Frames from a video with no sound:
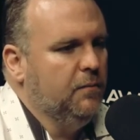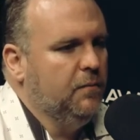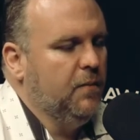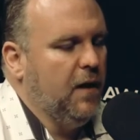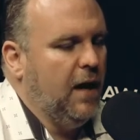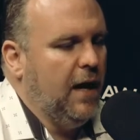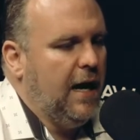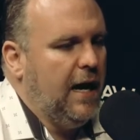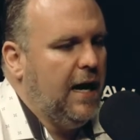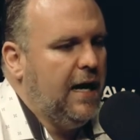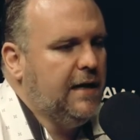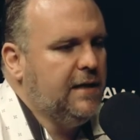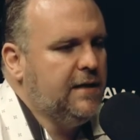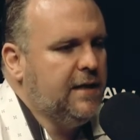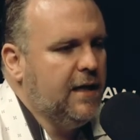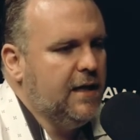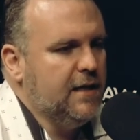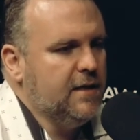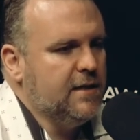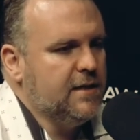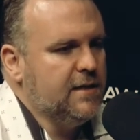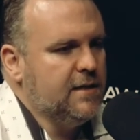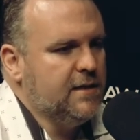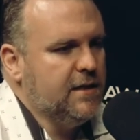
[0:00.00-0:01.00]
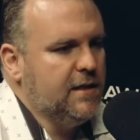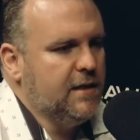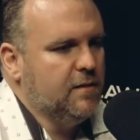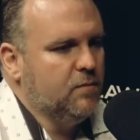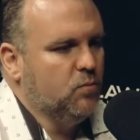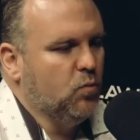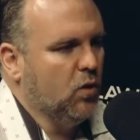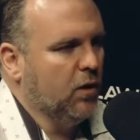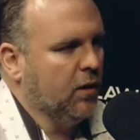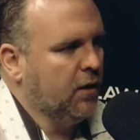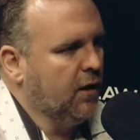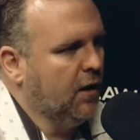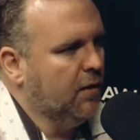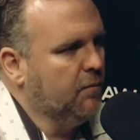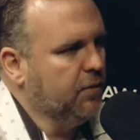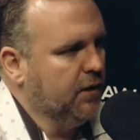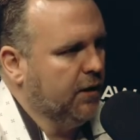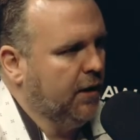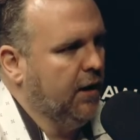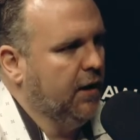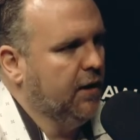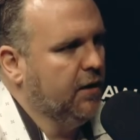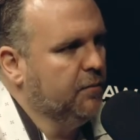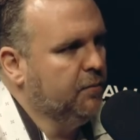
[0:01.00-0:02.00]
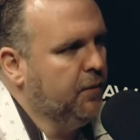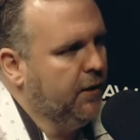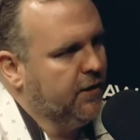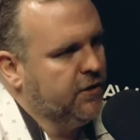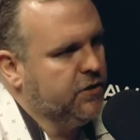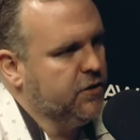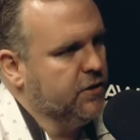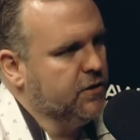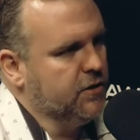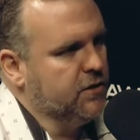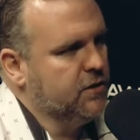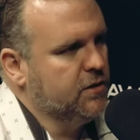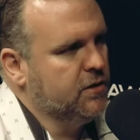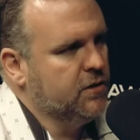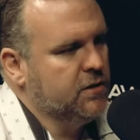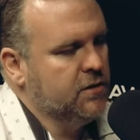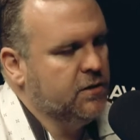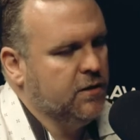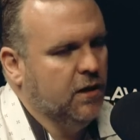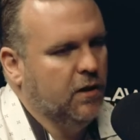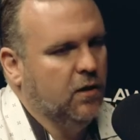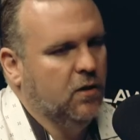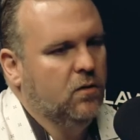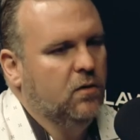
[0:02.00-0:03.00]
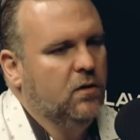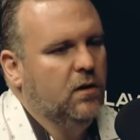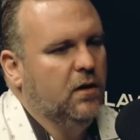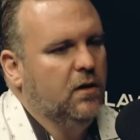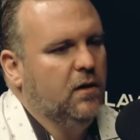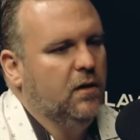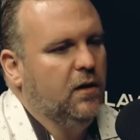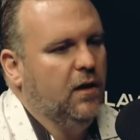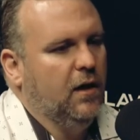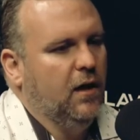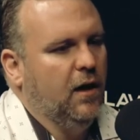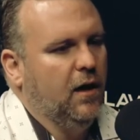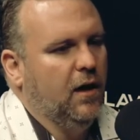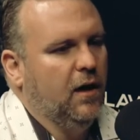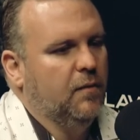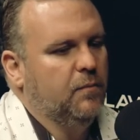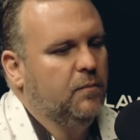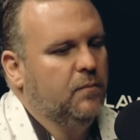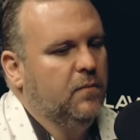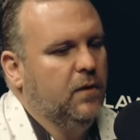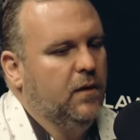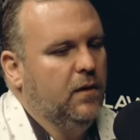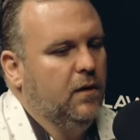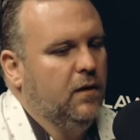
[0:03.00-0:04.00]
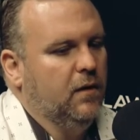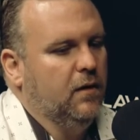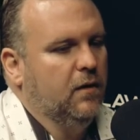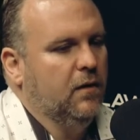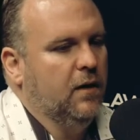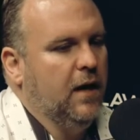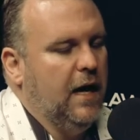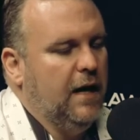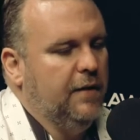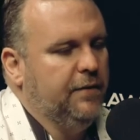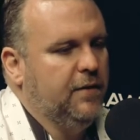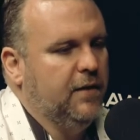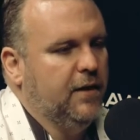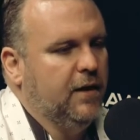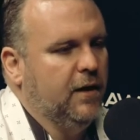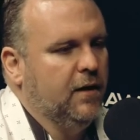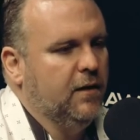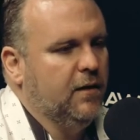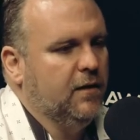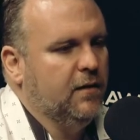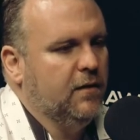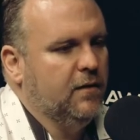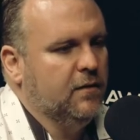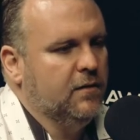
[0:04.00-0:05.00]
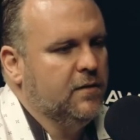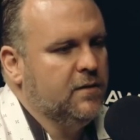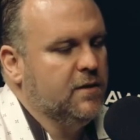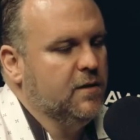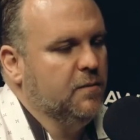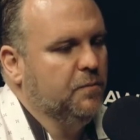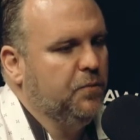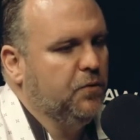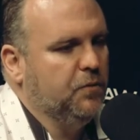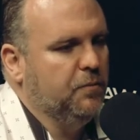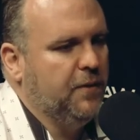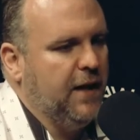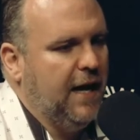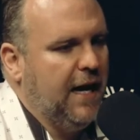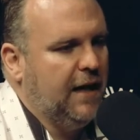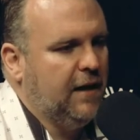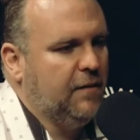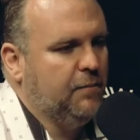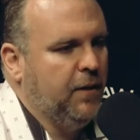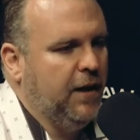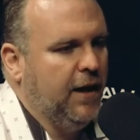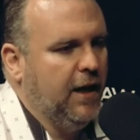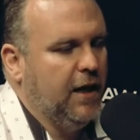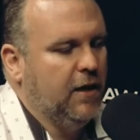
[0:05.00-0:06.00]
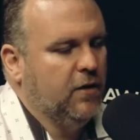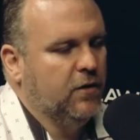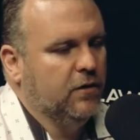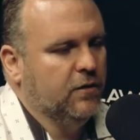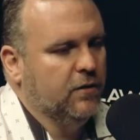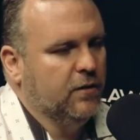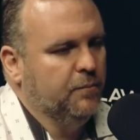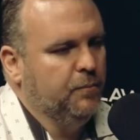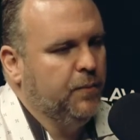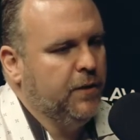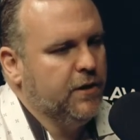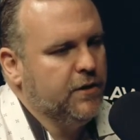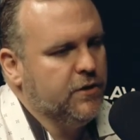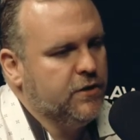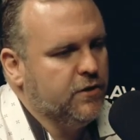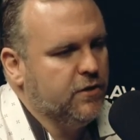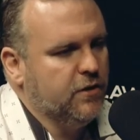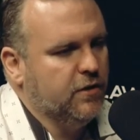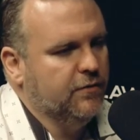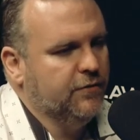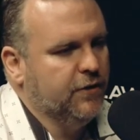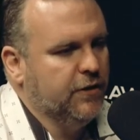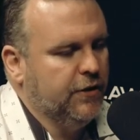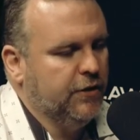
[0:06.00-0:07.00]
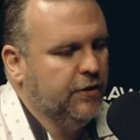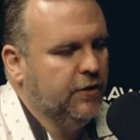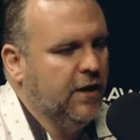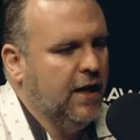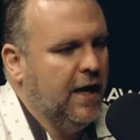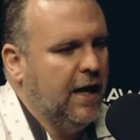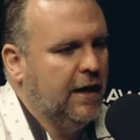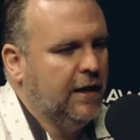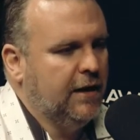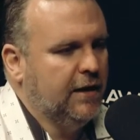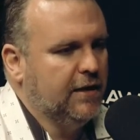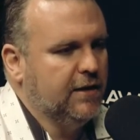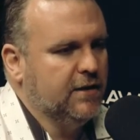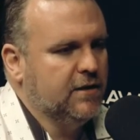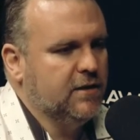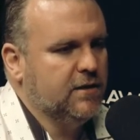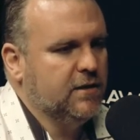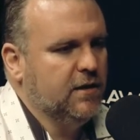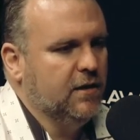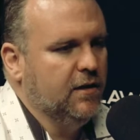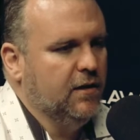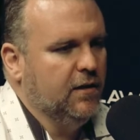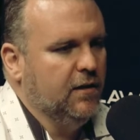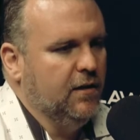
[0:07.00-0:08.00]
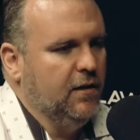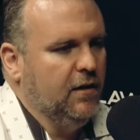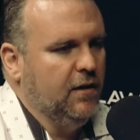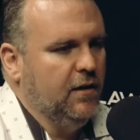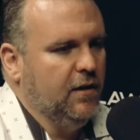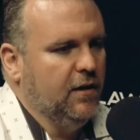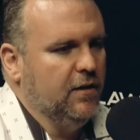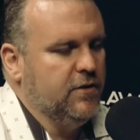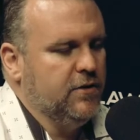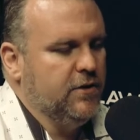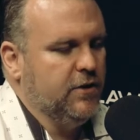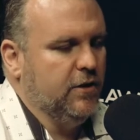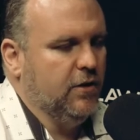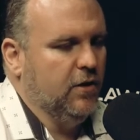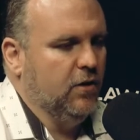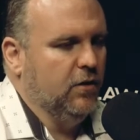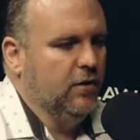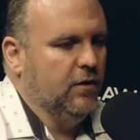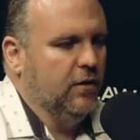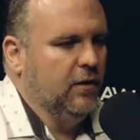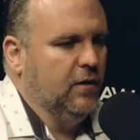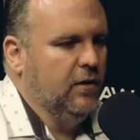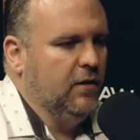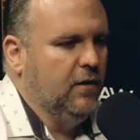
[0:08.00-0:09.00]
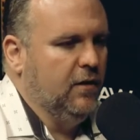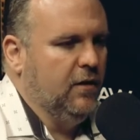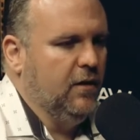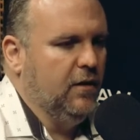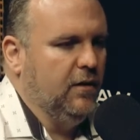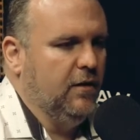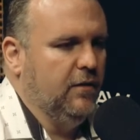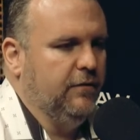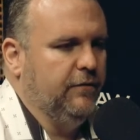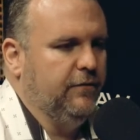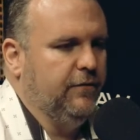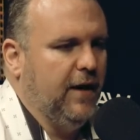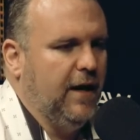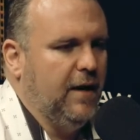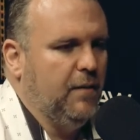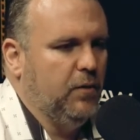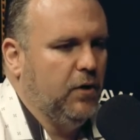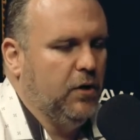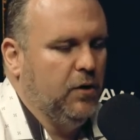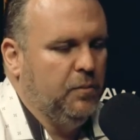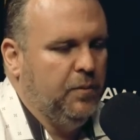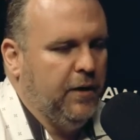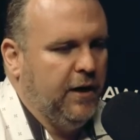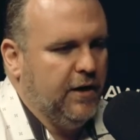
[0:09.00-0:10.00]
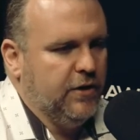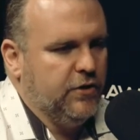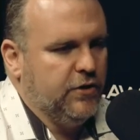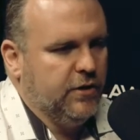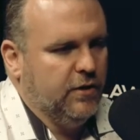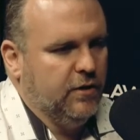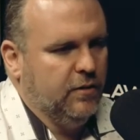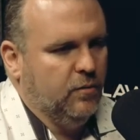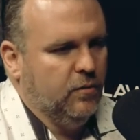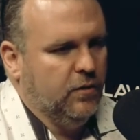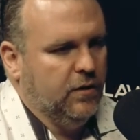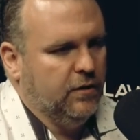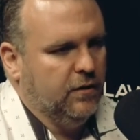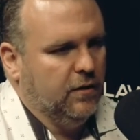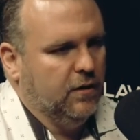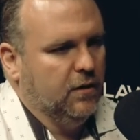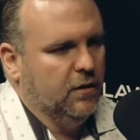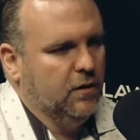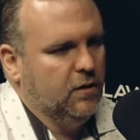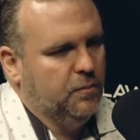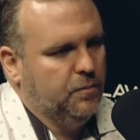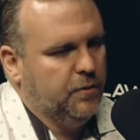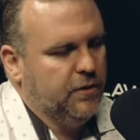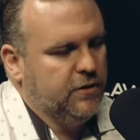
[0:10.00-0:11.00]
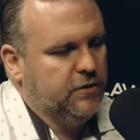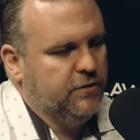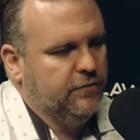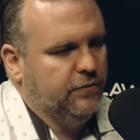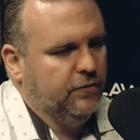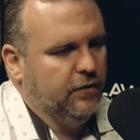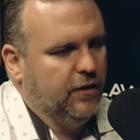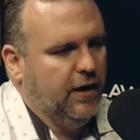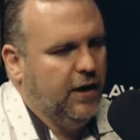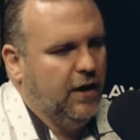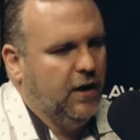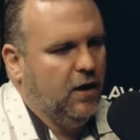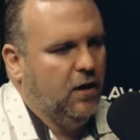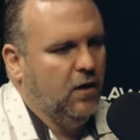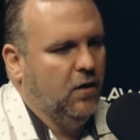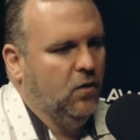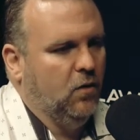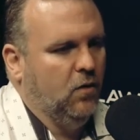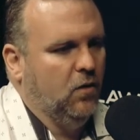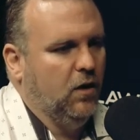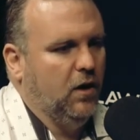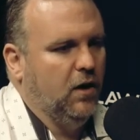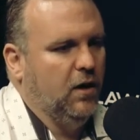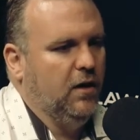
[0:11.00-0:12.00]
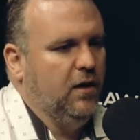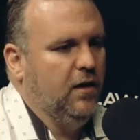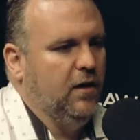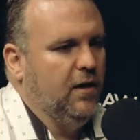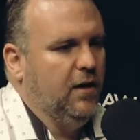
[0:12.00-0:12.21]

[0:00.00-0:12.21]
I tend to see the more complicated patients. So um, not the simple back pain or the pinched nerve in your neck. It's it's you know the the fibro patient with a lupus flare, or